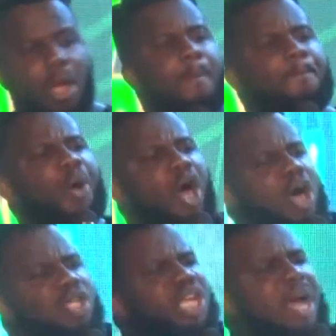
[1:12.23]
Purge
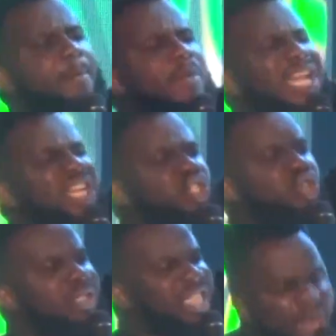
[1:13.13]
can lead to your
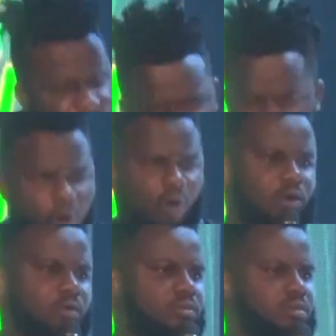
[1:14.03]
downfall.
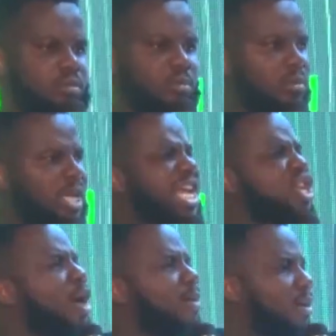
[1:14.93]
You know,
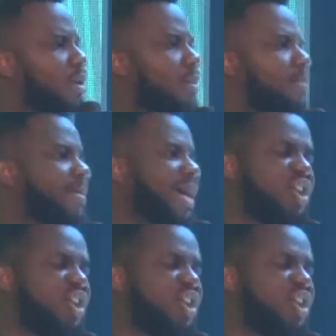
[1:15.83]
Baba don't